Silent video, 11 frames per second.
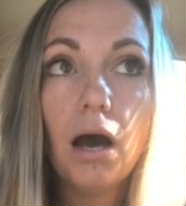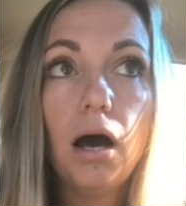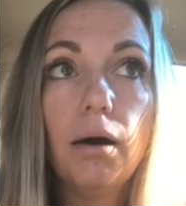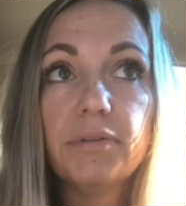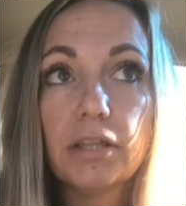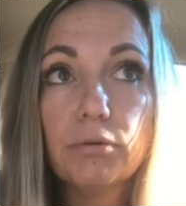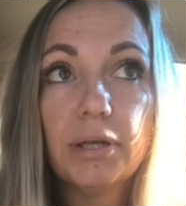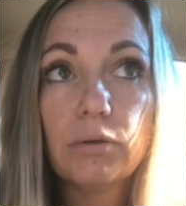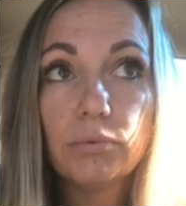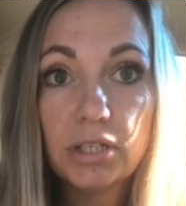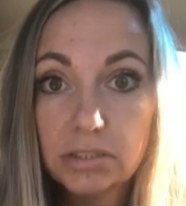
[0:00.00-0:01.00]
The other
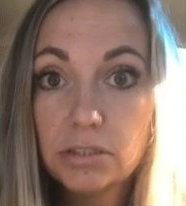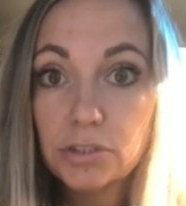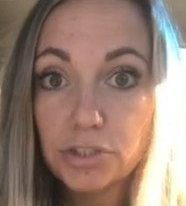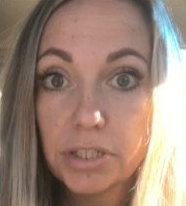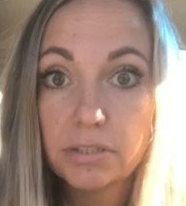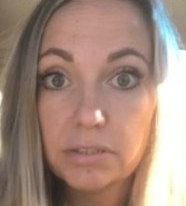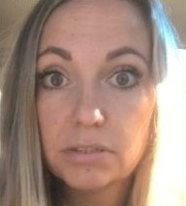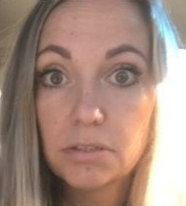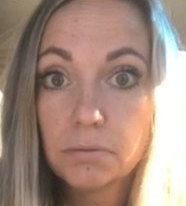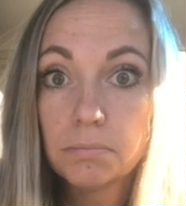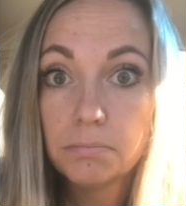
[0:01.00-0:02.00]
plan was to
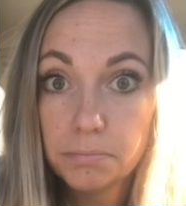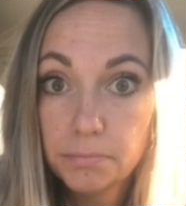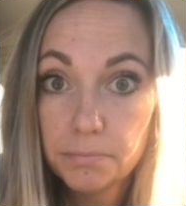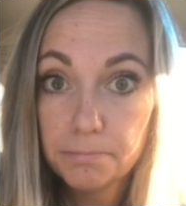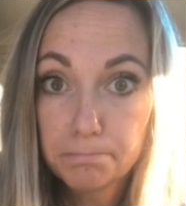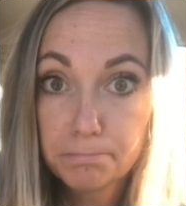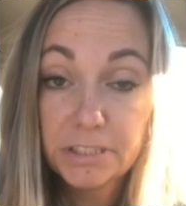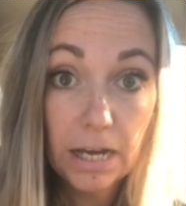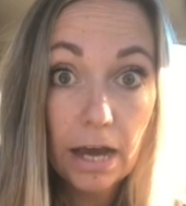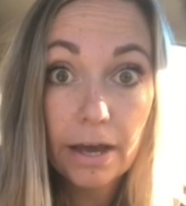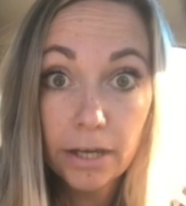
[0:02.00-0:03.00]
just
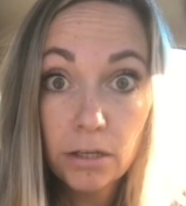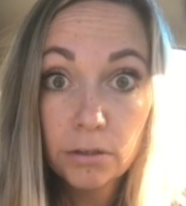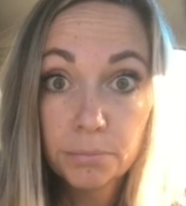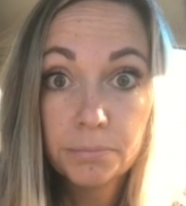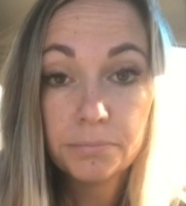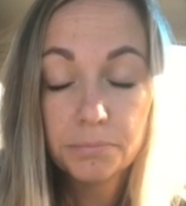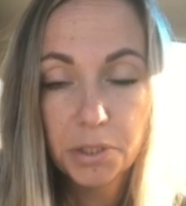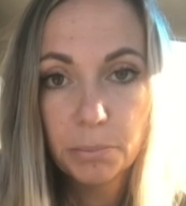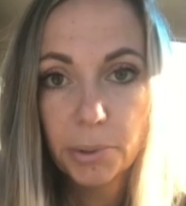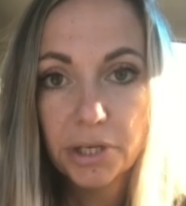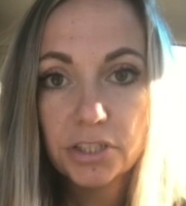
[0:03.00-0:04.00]
die, pretty
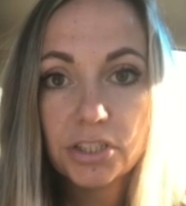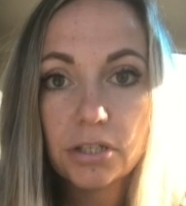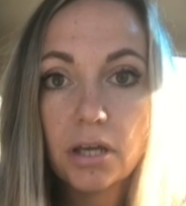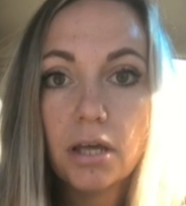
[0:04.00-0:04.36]
much.